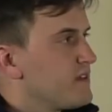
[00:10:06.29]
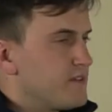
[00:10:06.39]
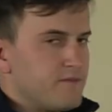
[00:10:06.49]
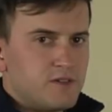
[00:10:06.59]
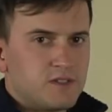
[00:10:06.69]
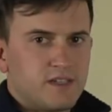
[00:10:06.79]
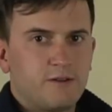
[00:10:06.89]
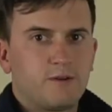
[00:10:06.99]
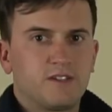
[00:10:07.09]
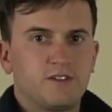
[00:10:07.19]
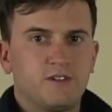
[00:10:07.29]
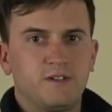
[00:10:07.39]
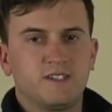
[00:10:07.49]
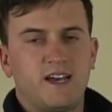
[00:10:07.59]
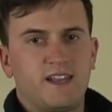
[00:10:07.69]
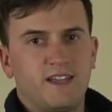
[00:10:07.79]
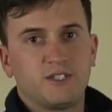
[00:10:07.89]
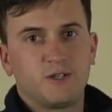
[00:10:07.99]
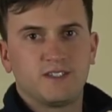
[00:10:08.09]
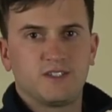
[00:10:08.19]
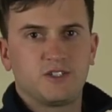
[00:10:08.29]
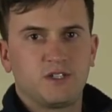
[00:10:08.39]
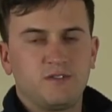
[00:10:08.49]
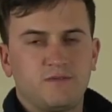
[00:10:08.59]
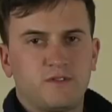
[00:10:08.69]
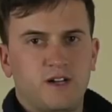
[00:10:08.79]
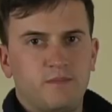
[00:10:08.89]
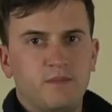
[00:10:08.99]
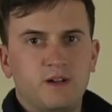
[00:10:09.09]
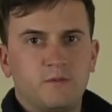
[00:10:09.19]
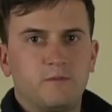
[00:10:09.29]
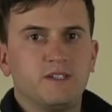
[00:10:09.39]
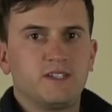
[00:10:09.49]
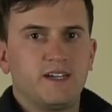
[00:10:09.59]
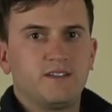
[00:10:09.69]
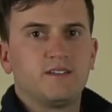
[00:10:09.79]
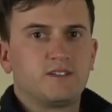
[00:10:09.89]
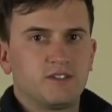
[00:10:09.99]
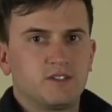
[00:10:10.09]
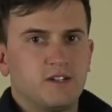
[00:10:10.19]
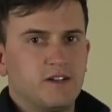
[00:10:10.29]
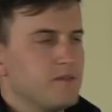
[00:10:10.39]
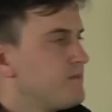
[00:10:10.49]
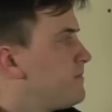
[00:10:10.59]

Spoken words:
The first thing I want to do is add a transition from reset to start.